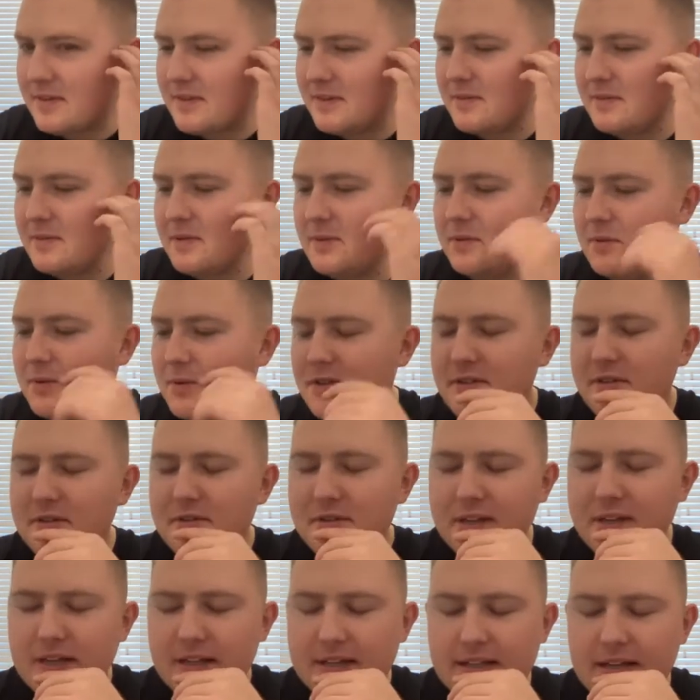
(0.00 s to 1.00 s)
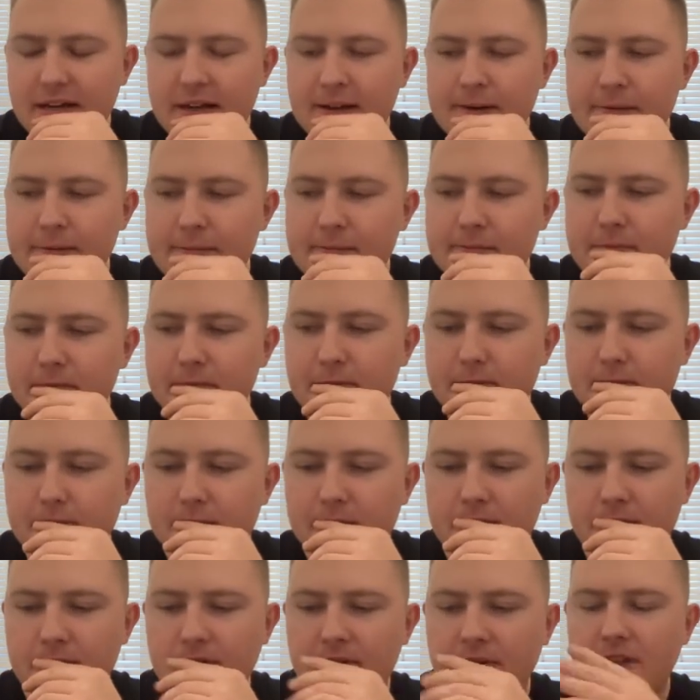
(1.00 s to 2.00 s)
Well, what do you think?
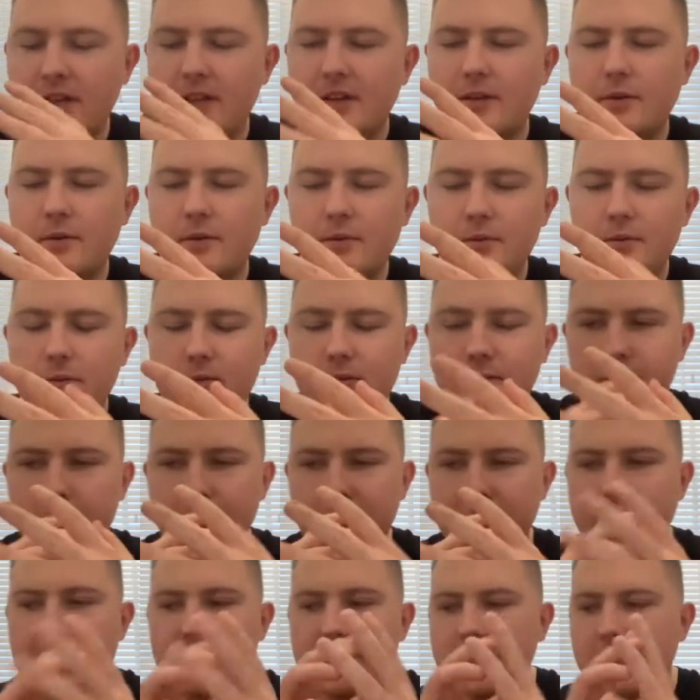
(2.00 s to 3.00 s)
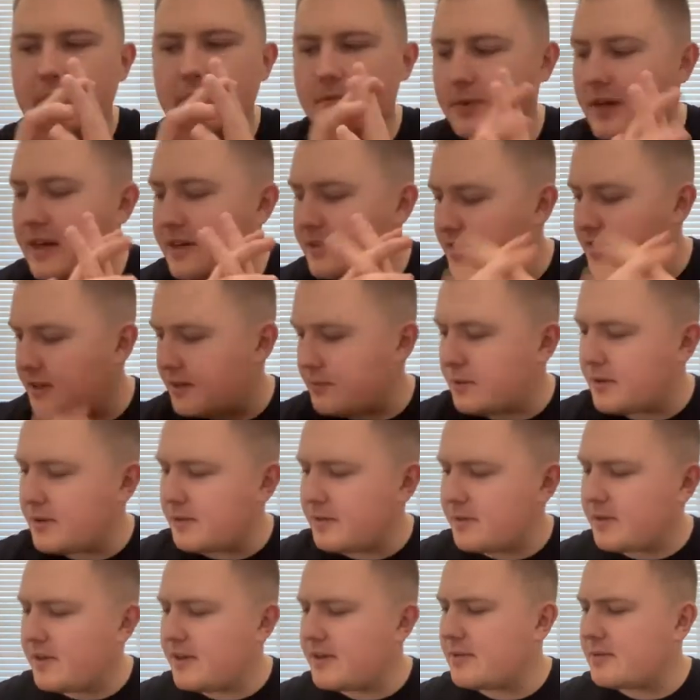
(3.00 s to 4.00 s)
When it comes, actually, no,
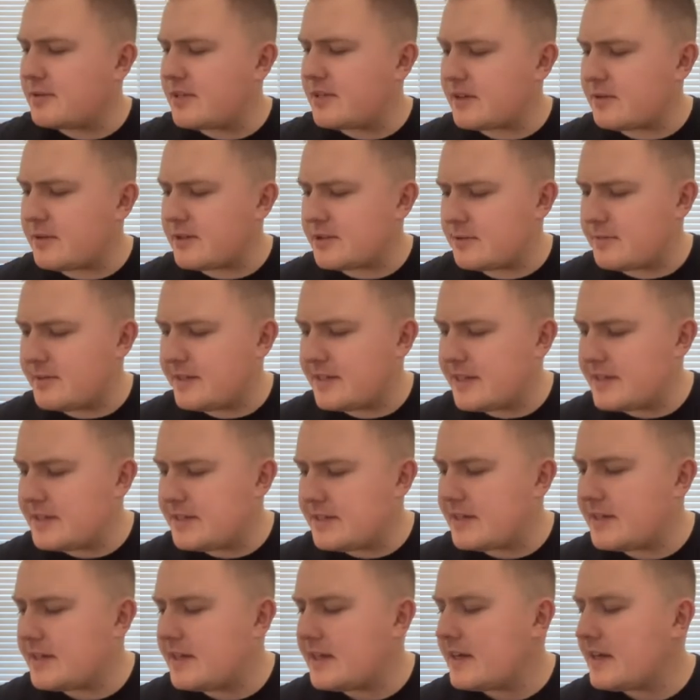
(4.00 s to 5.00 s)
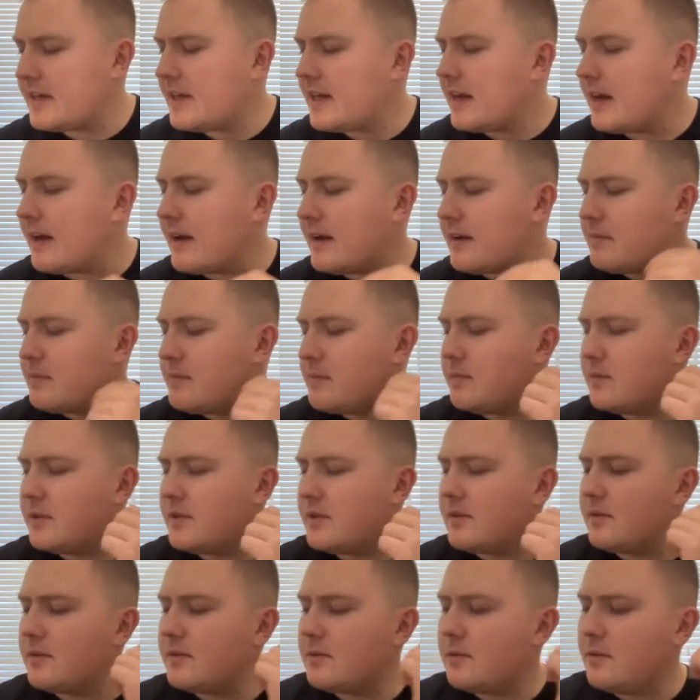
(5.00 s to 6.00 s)
we'll come to that question a bit later.
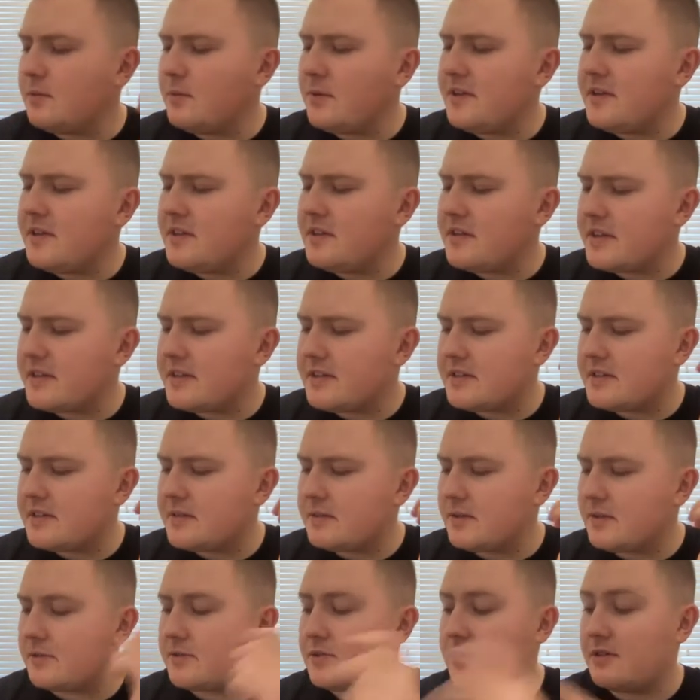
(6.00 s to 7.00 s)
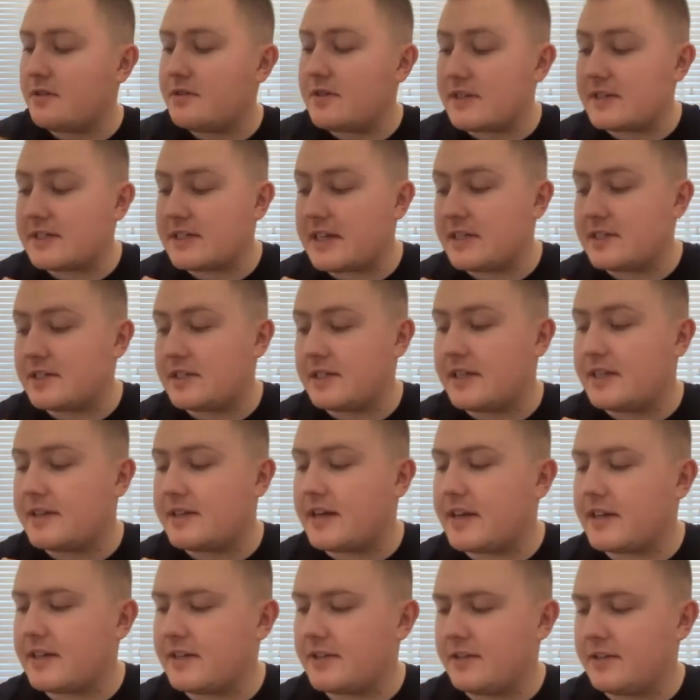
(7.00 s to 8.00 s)
One of the things two things actually
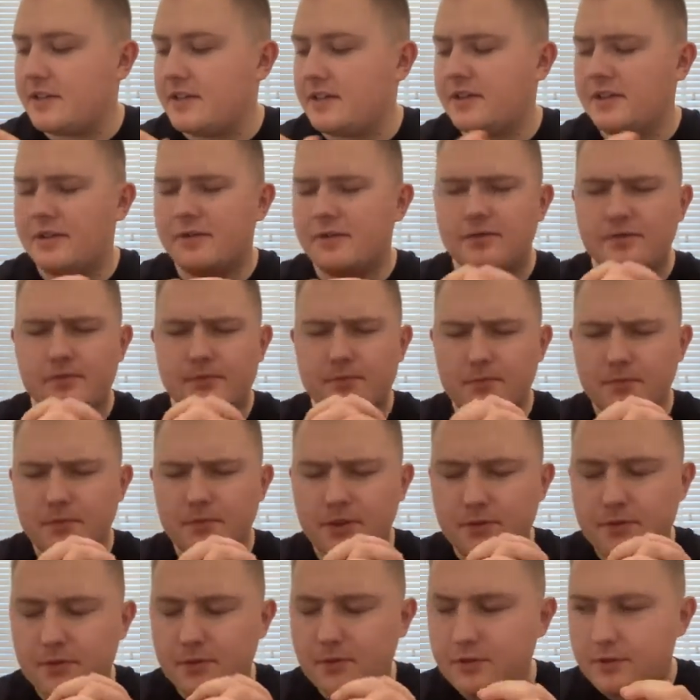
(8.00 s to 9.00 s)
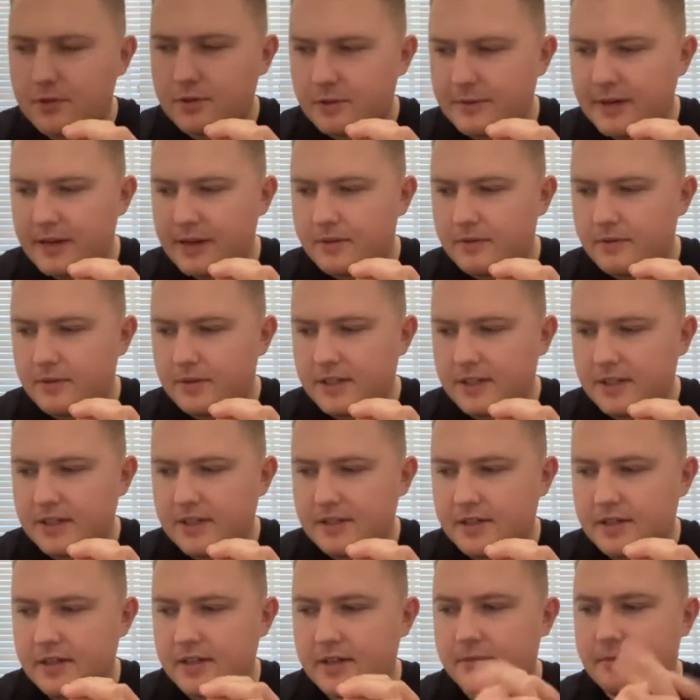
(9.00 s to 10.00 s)
that you've talked us about is